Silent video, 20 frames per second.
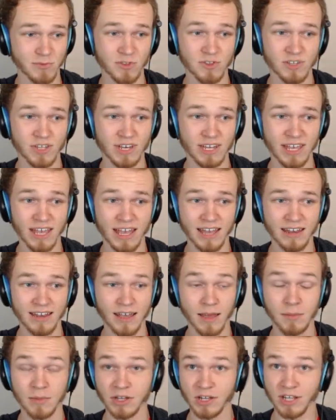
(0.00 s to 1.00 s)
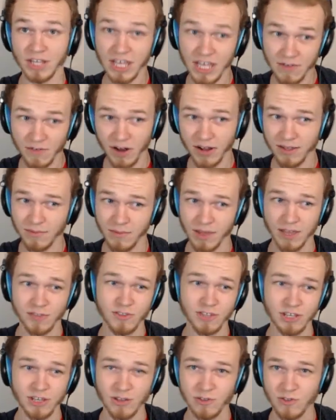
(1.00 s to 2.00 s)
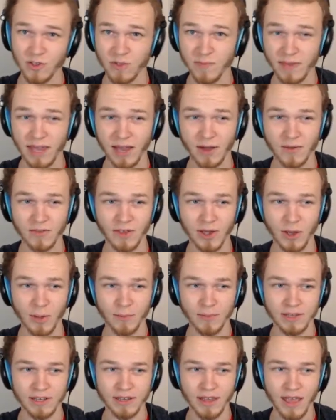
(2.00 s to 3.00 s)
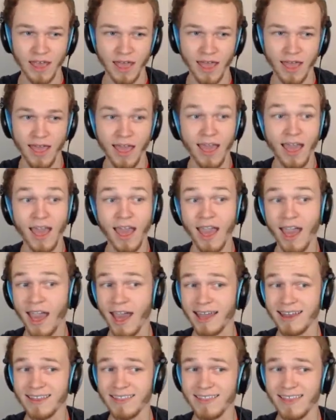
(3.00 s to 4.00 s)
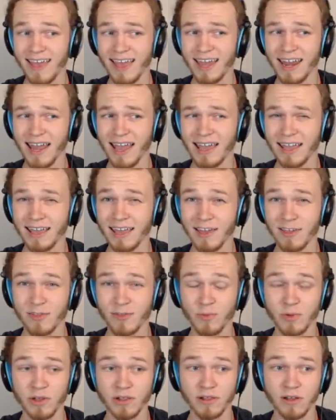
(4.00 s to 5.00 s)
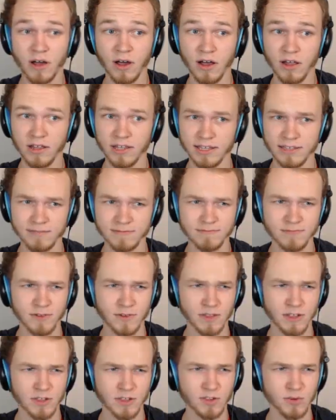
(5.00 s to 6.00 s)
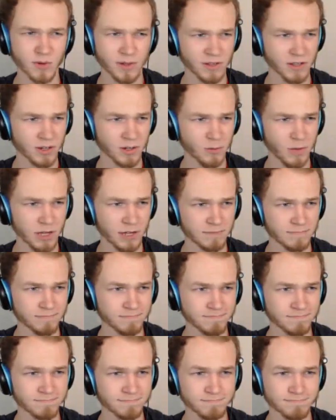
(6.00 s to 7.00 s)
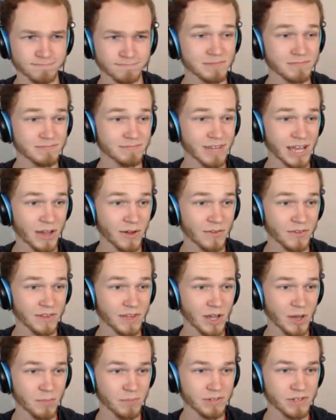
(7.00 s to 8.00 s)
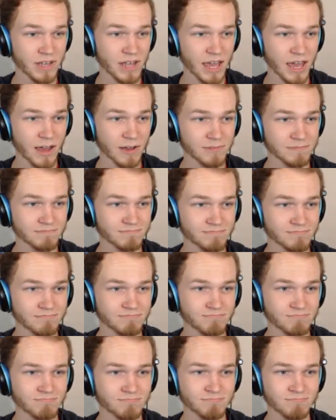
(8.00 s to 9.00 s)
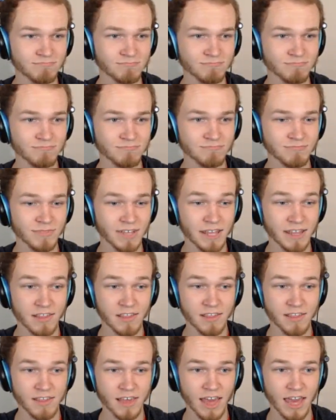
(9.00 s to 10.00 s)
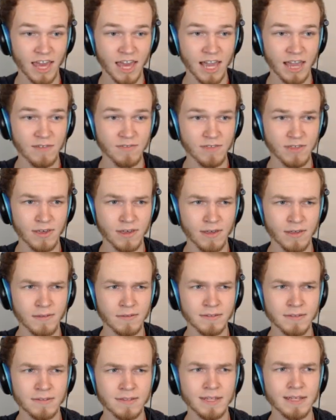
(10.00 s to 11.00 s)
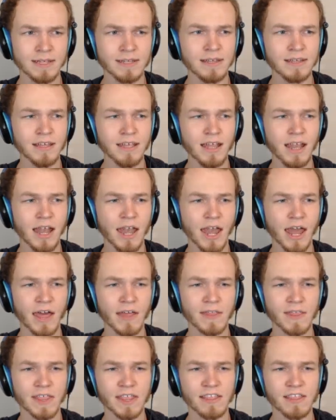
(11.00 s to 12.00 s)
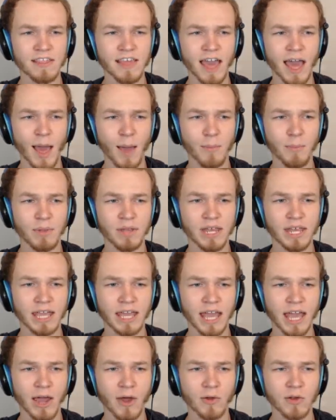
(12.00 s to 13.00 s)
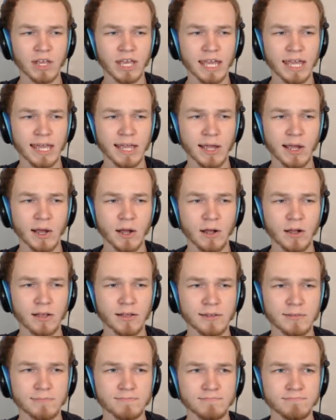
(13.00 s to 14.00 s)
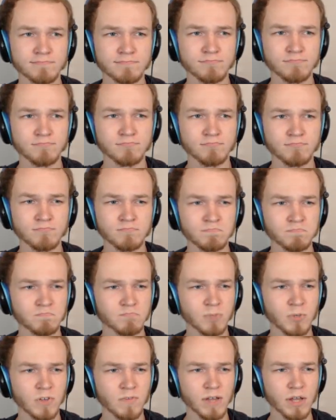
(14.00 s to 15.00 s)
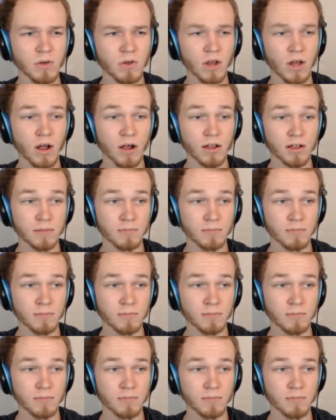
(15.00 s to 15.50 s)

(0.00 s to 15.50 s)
I'm just gonna leave Arkham Mansion, you know, just be out in the open. And then I guess we'll call it for this short little one. Oh, out in the open now. It's saved. Nothing's happening out here. If I go to